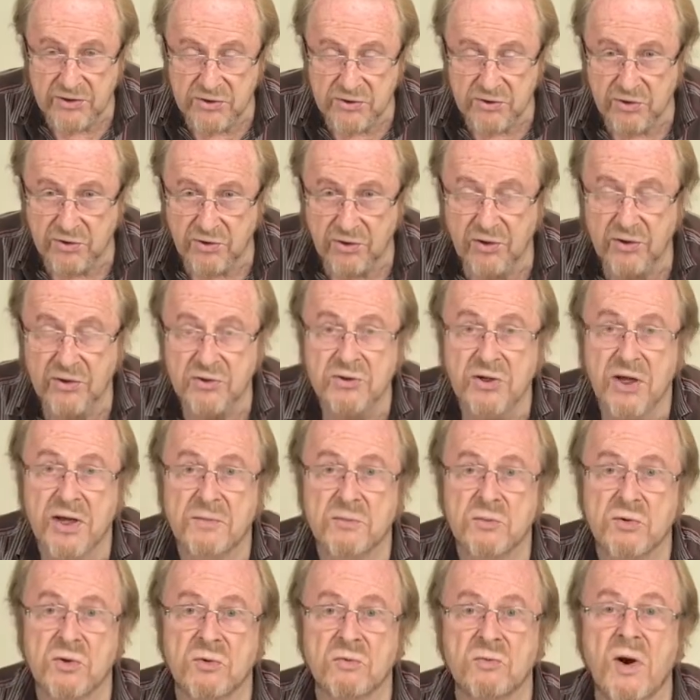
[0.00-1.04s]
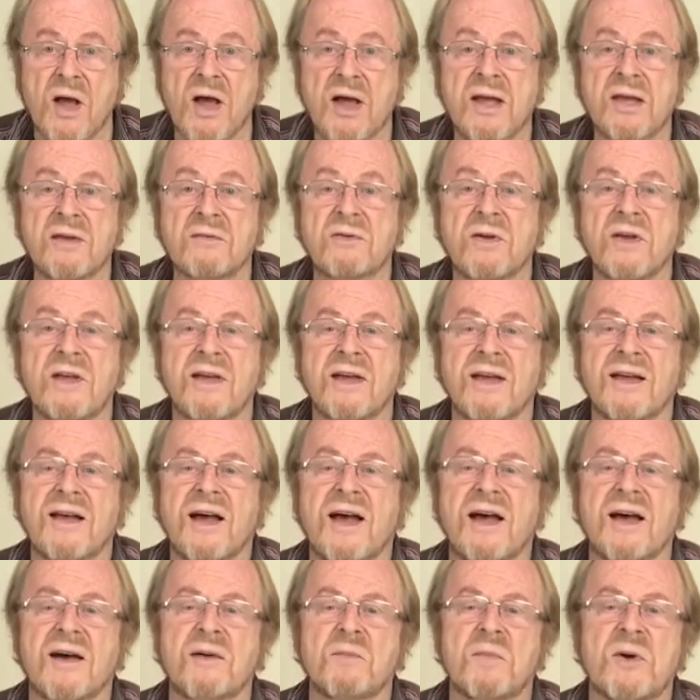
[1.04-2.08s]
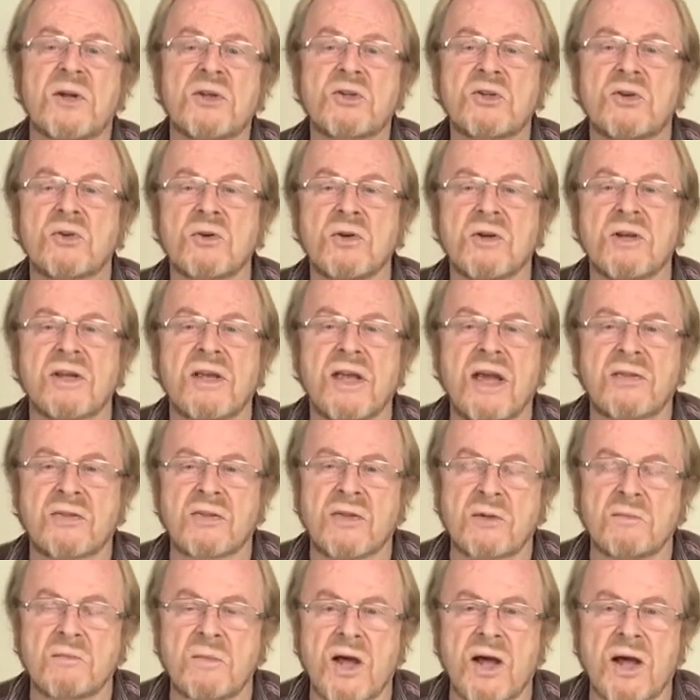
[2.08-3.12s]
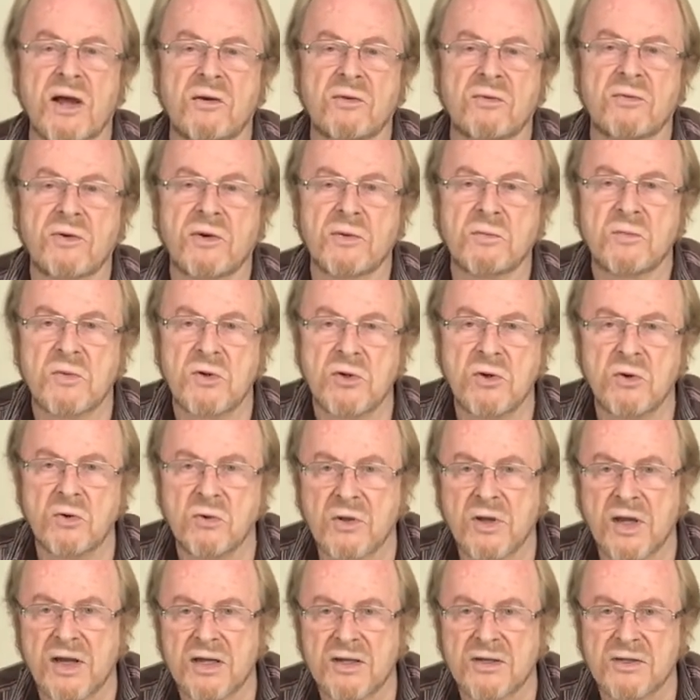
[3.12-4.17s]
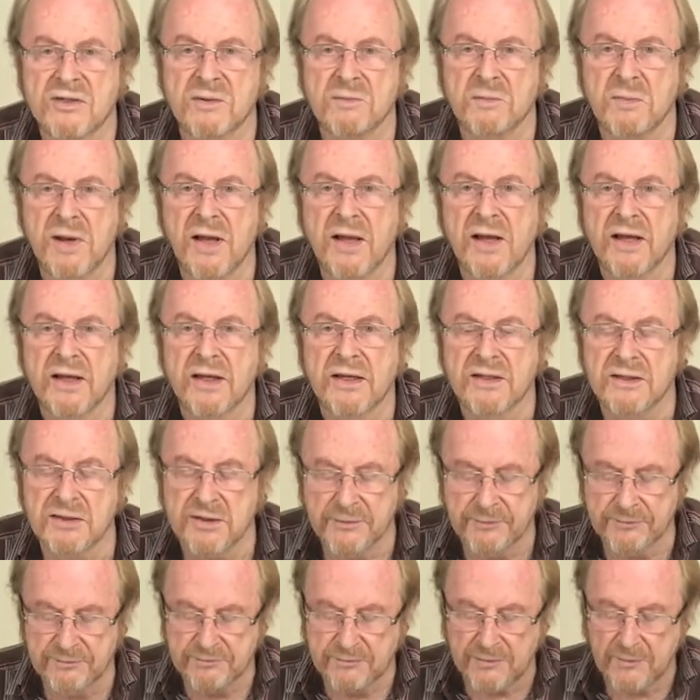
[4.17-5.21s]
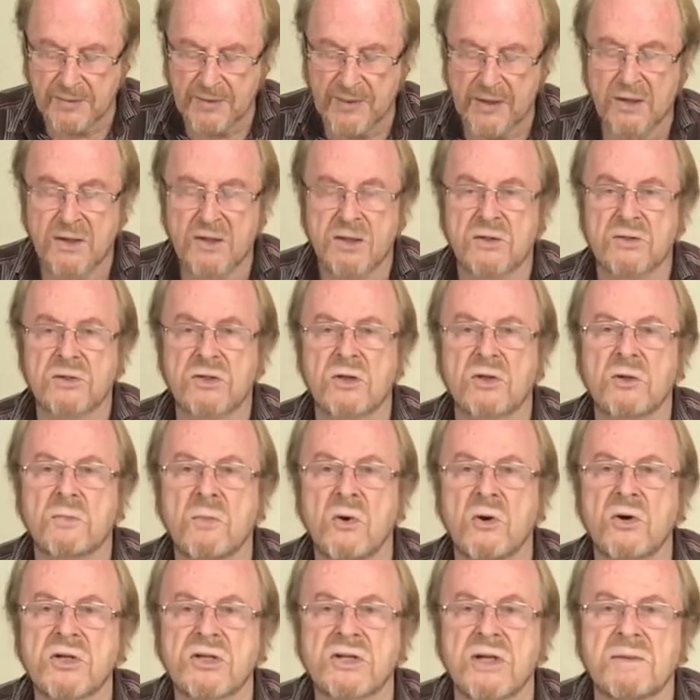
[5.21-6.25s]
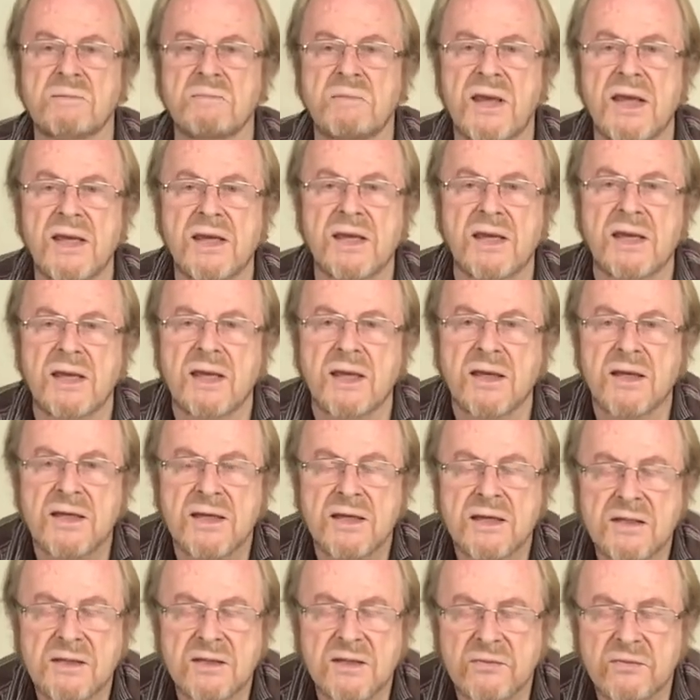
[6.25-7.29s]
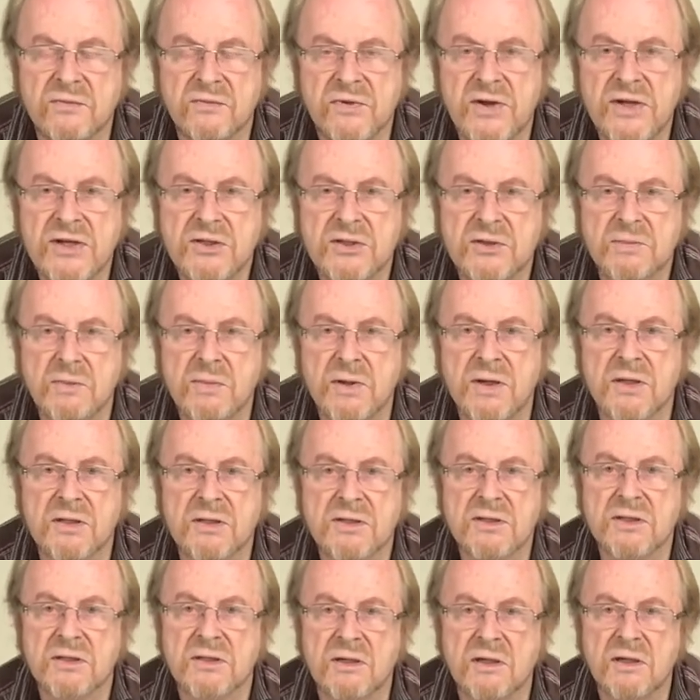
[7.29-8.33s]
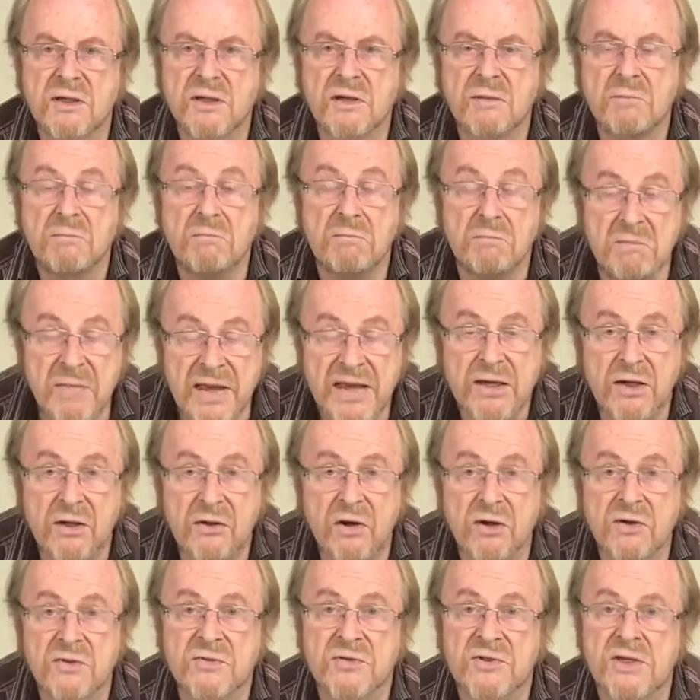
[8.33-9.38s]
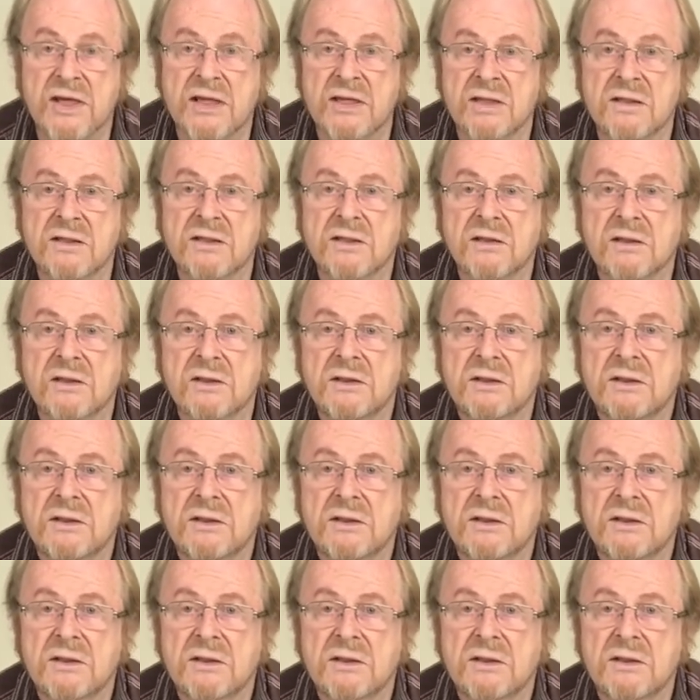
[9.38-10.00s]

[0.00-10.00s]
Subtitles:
It took a long time to arrive, but you can get them now from UK suppliers. So the point I'm making is that face masks make a lot of sense.